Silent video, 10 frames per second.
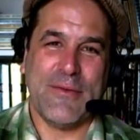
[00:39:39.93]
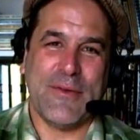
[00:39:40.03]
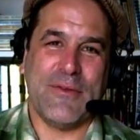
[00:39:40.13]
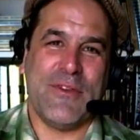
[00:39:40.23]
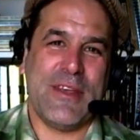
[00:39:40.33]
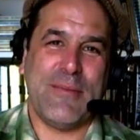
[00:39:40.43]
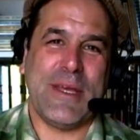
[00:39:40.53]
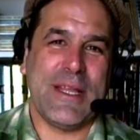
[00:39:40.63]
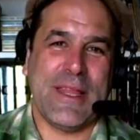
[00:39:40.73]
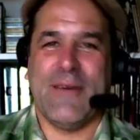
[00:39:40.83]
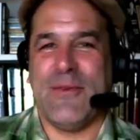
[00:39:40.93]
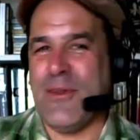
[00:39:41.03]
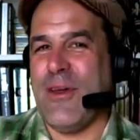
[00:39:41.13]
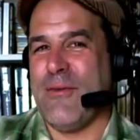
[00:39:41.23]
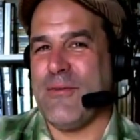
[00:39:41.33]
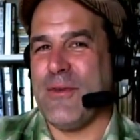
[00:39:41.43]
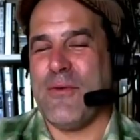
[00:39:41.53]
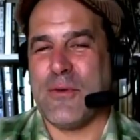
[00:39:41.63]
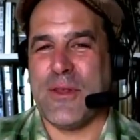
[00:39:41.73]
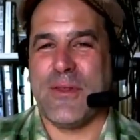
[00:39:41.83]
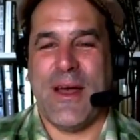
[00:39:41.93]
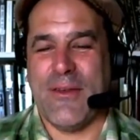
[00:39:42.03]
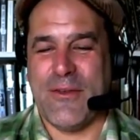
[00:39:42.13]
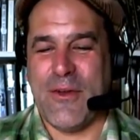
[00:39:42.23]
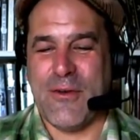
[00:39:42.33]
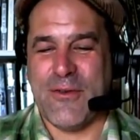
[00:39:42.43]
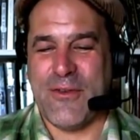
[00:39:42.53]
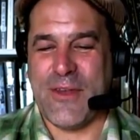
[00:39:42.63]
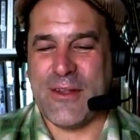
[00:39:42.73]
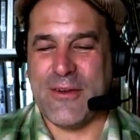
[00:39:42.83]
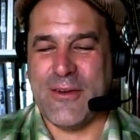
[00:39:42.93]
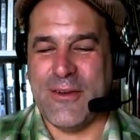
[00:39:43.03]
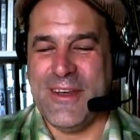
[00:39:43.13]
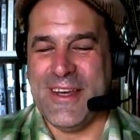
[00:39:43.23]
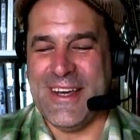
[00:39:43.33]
the dB level of the 40,000 hertz signal.